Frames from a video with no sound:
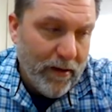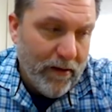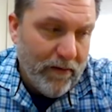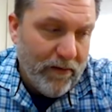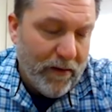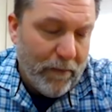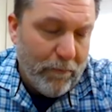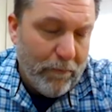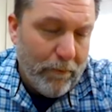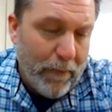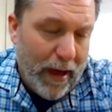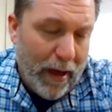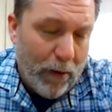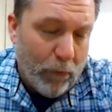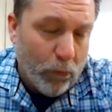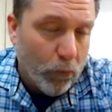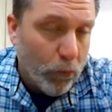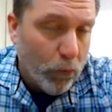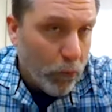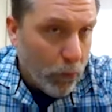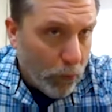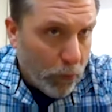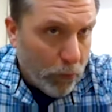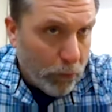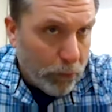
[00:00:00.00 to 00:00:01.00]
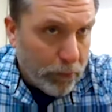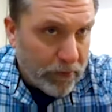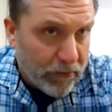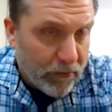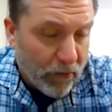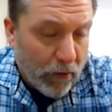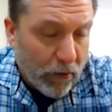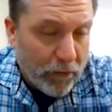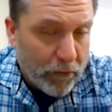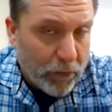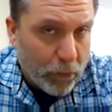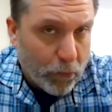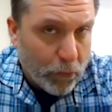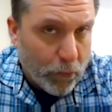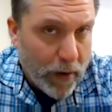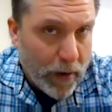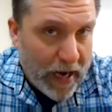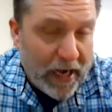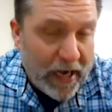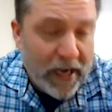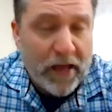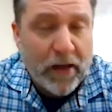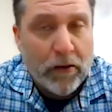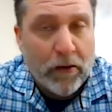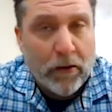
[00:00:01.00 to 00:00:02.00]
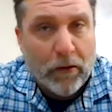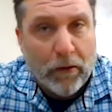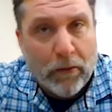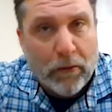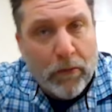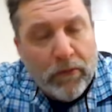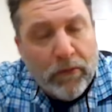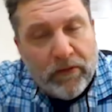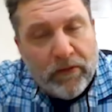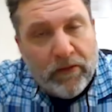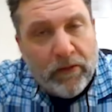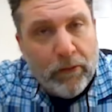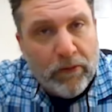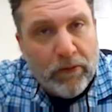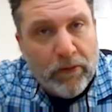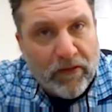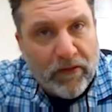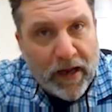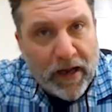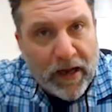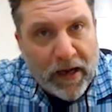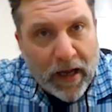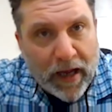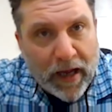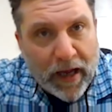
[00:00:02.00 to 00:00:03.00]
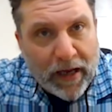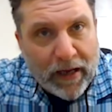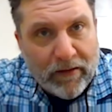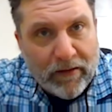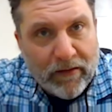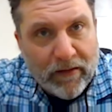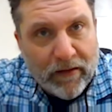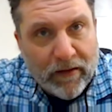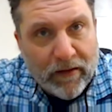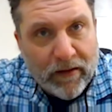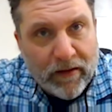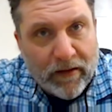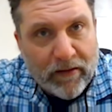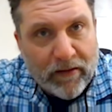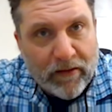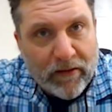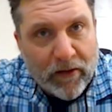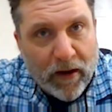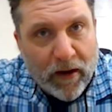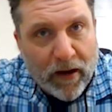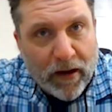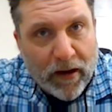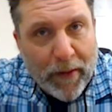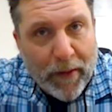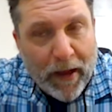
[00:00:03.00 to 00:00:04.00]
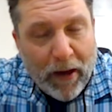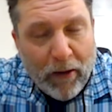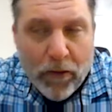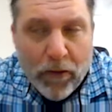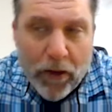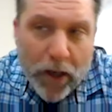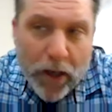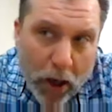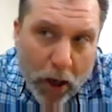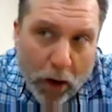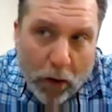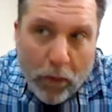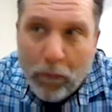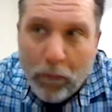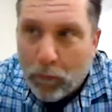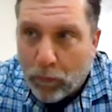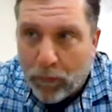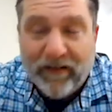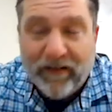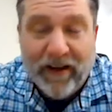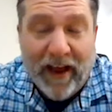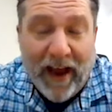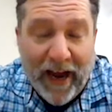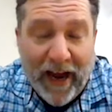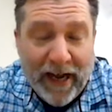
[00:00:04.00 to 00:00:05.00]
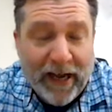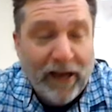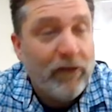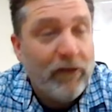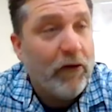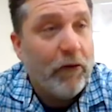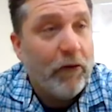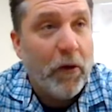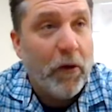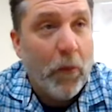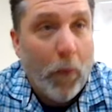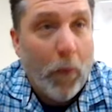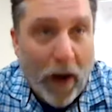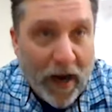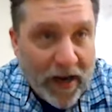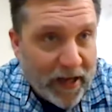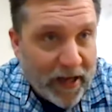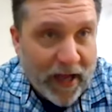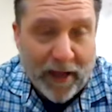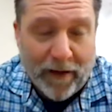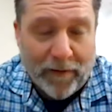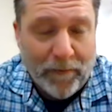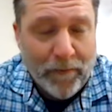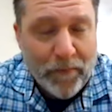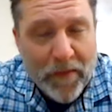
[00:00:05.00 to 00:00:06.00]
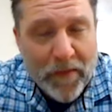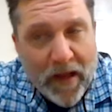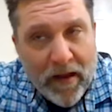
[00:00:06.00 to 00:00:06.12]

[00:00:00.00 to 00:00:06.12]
Then Matt Rhule was on the radio Tuesday night to talk about, you know, retaining Tony White again